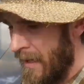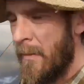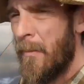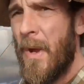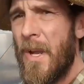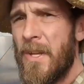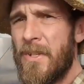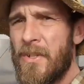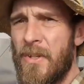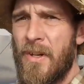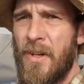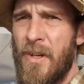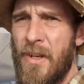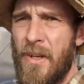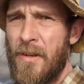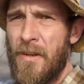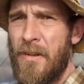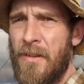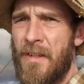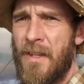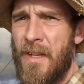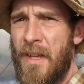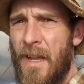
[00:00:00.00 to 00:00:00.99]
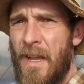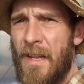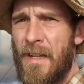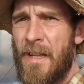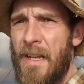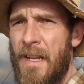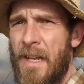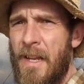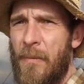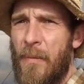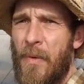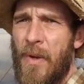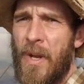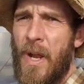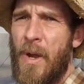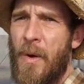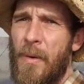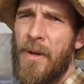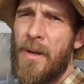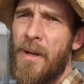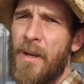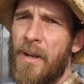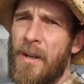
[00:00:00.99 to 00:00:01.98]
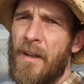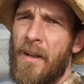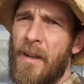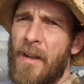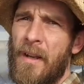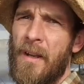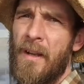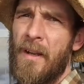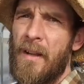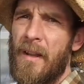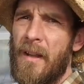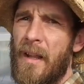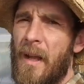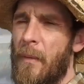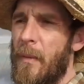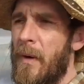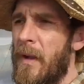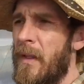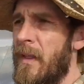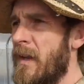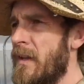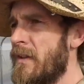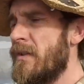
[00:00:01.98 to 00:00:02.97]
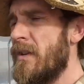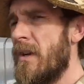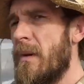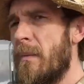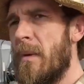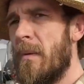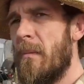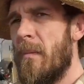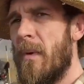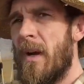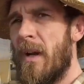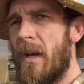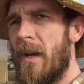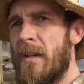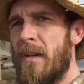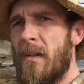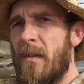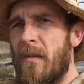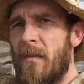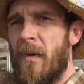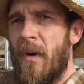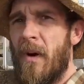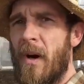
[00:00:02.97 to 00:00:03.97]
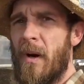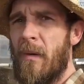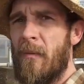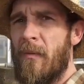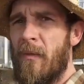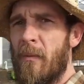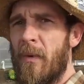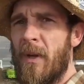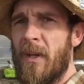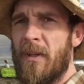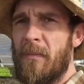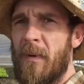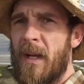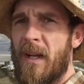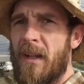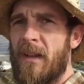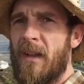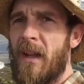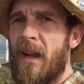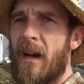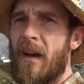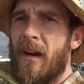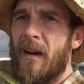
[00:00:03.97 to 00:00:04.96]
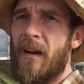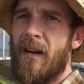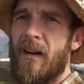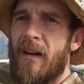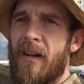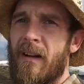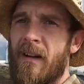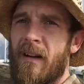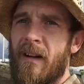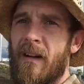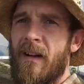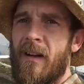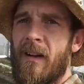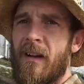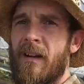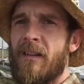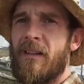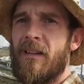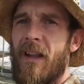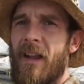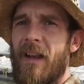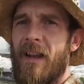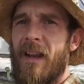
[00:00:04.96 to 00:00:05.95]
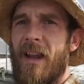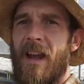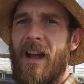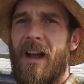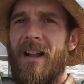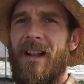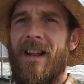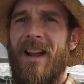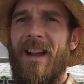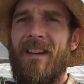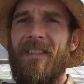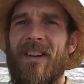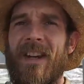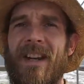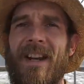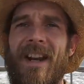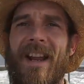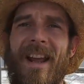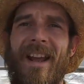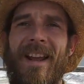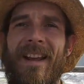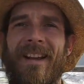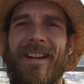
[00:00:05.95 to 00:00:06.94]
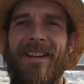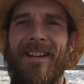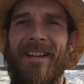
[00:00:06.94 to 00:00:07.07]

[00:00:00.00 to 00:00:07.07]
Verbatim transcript: Make sure you use the link if you're going. That way they contribute money to the farm for me speaking there. So thank y'all. Have a good day.